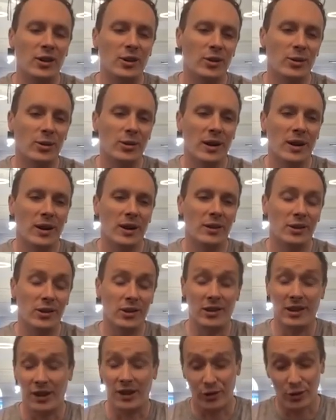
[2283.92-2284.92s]
who uh,
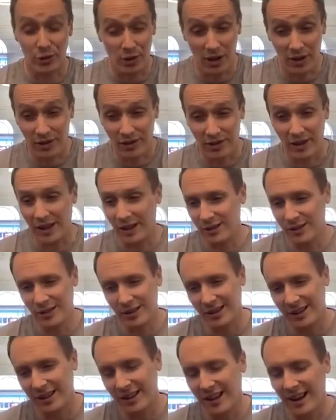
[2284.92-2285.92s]
still is Truss now,
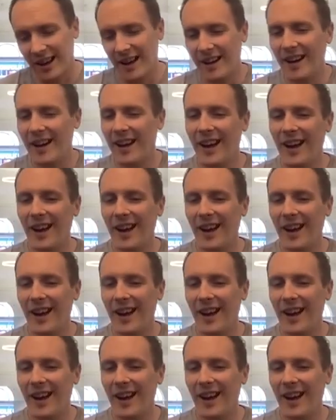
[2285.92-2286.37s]
uh,